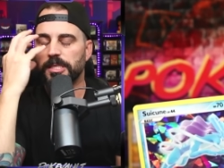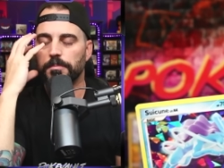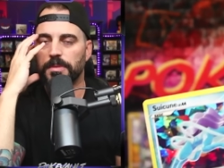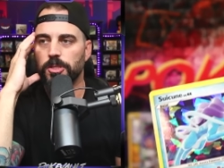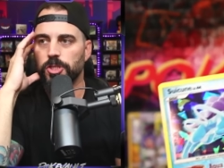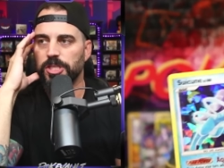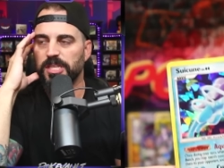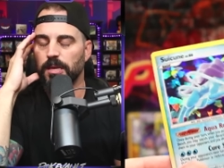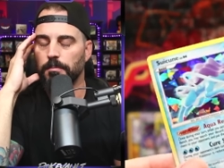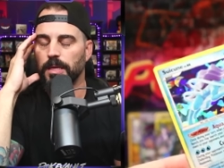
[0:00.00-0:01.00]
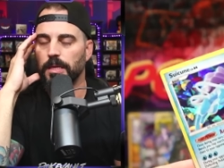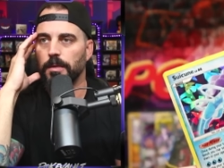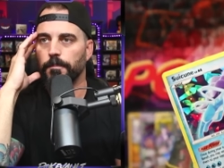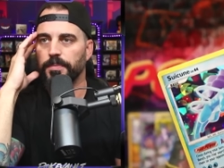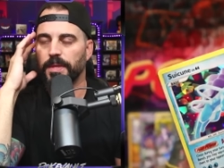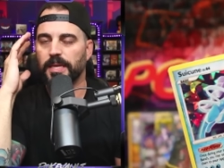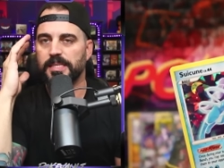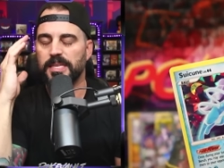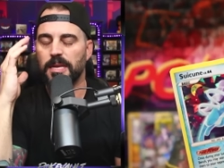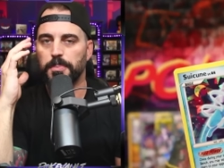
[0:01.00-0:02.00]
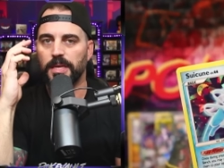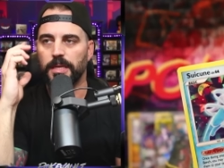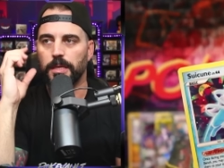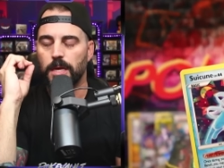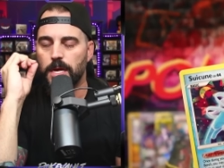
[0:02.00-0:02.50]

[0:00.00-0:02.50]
Some things just hit me like a stampede.